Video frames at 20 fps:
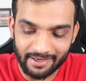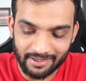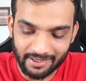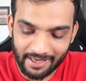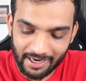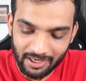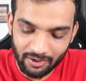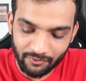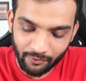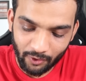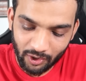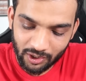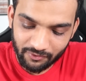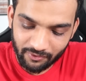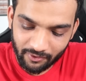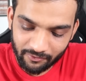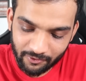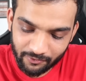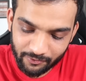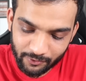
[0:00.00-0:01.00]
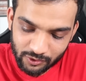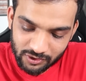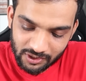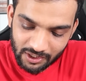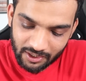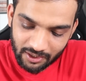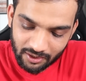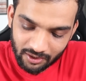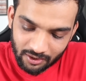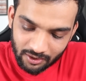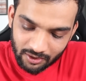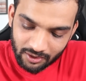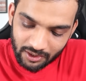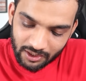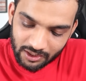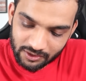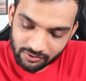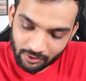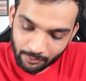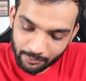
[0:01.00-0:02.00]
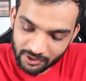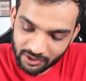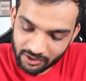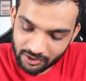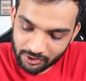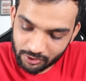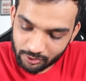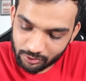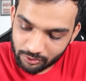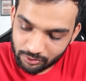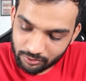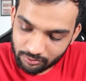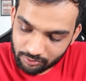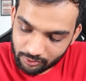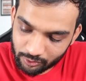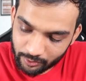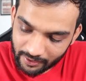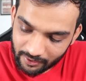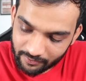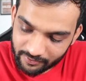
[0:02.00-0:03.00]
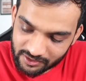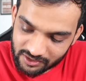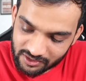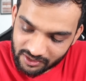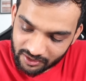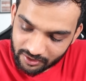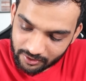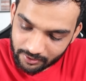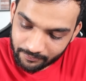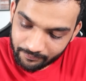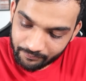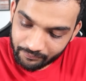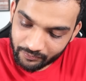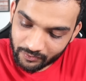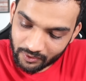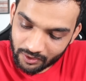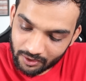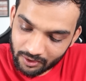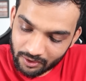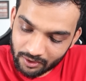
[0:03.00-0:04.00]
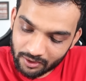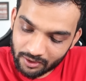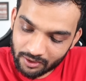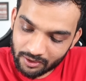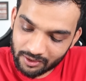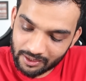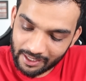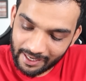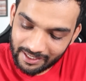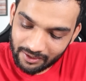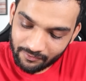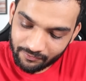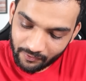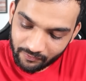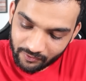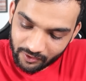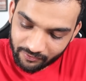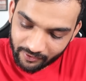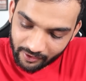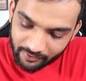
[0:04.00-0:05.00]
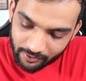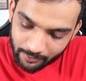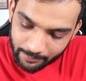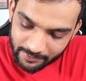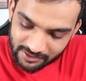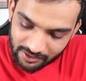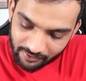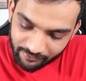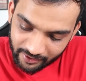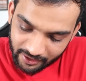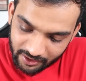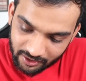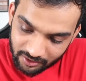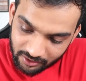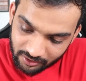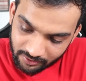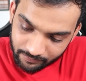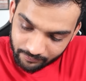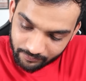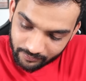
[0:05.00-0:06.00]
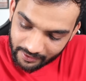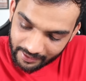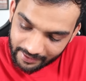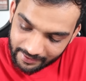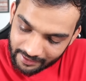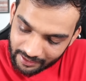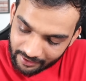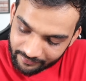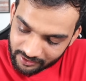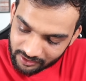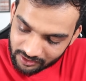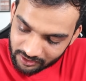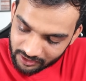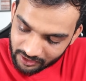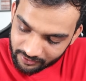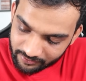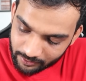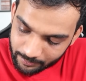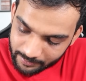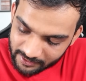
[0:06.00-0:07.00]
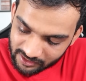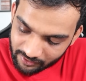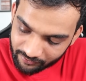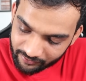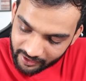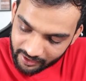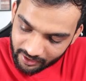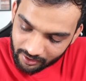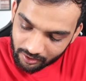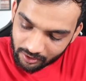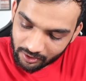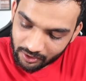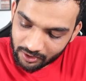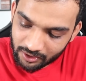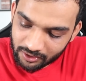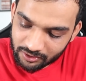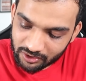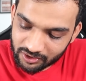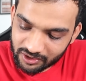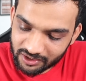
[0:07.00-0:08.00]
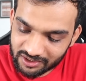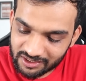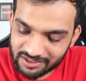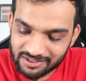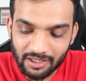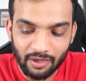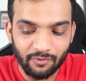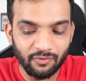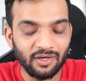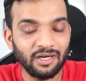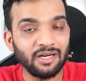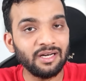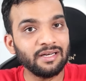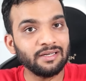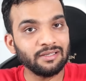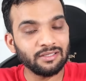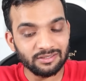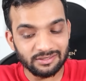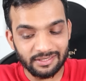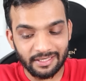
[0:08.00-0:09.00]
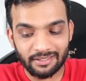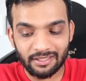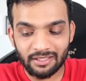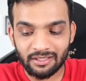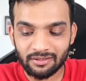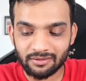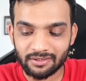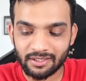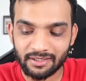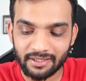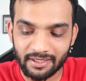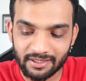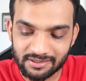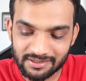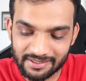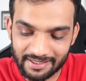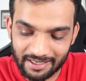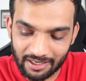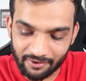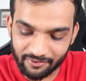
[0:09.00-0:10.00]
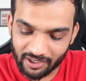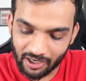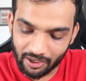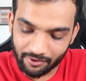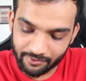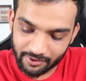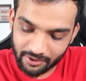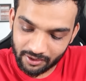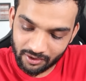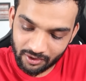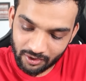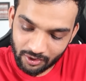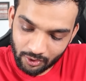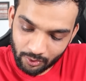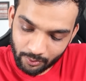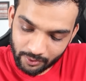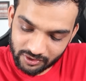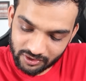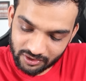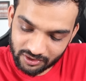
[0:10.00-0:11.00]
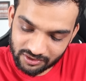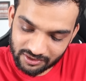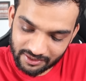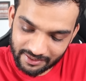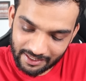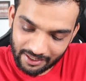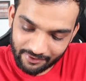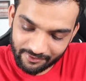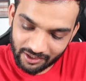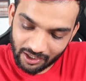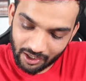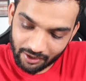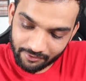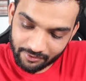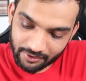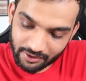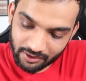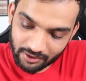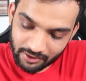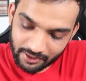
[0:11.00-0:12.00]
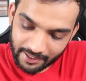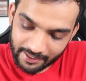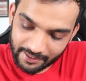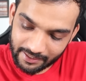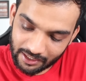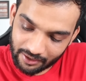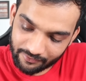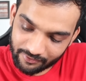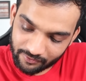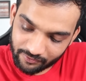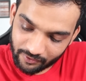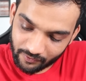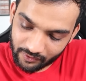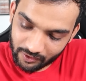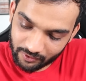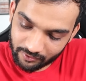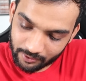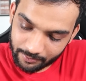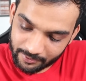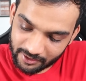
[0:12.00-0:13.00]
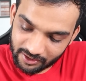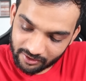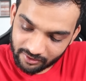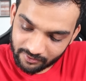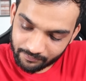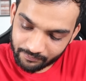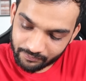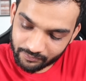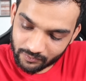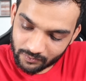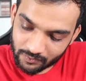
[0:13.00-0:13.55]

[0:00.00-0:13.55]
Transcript: Like 9.45, if you say, is from here to 12 is here. 9.55 will be somewhere here and 11.30 will be somewhere here. So this is definitely intersecting. Then there is 1100, which is 1100 and 1150 will be here.